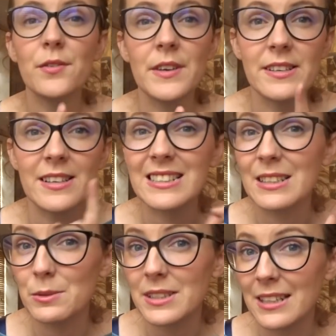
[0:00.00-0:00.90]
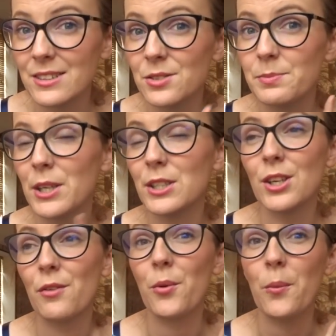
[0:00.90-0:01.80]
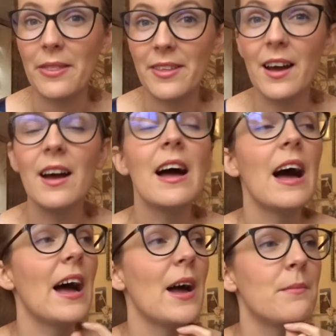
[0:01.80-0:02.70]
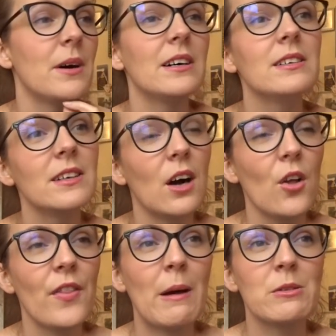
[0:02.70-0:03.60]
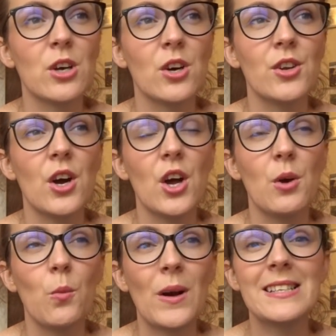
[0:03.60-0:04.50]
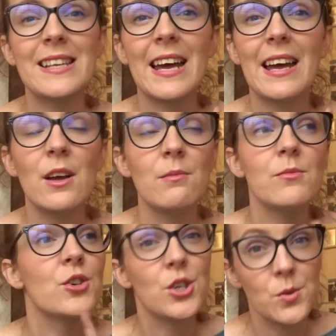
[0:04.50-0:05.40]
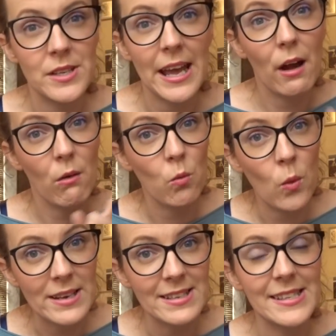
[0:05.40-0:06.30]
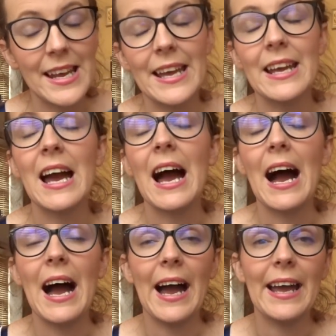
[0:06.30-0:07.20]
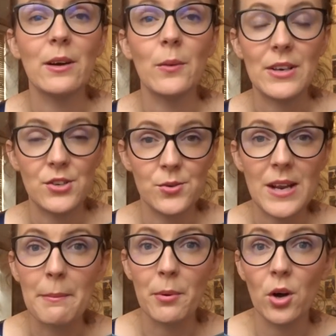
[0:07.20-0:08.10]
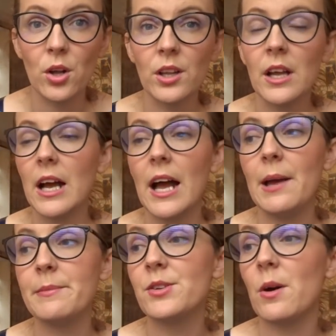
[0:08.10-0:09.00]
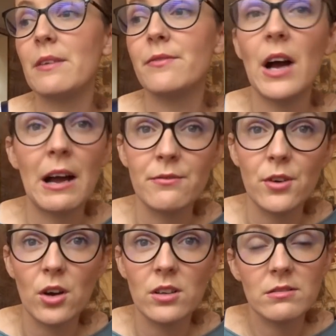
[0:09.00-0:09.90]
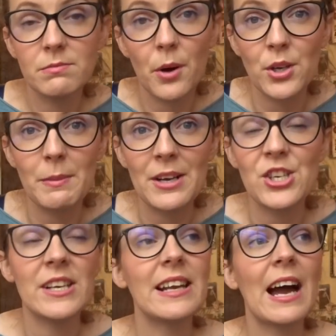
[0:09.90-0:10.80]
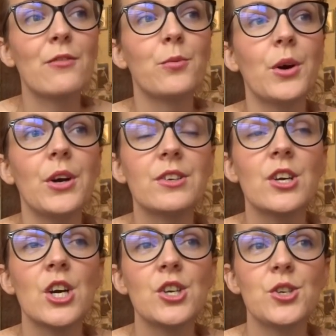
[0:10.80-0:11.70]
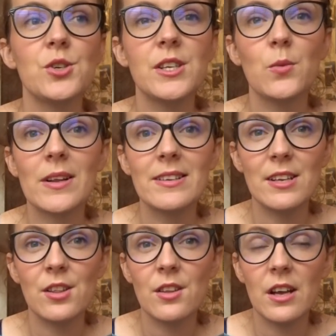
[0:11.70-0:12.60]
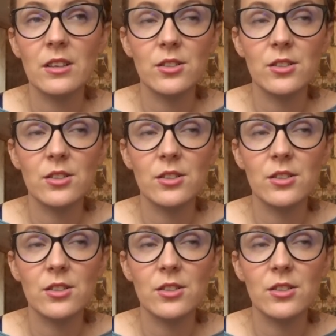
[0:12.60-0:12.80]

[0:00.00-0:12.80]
do a fitness class. It was cancelled because of the weather. That was on Wednesday. Tuesday. On Wednesday, I went to netball. So I've body magicked. I've worked Tuesday, Wednesday,